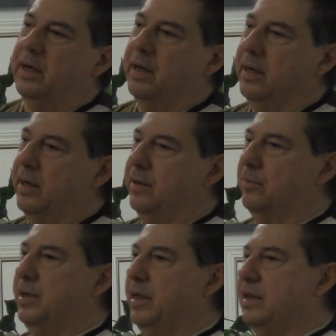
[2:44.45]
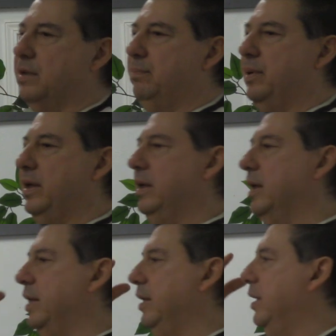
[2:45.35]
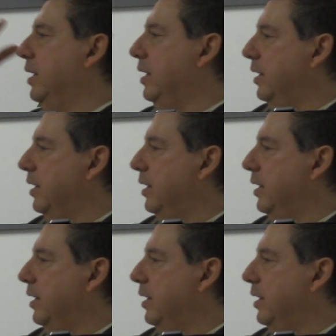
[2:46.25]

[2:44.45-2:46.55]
uh, we need to be in,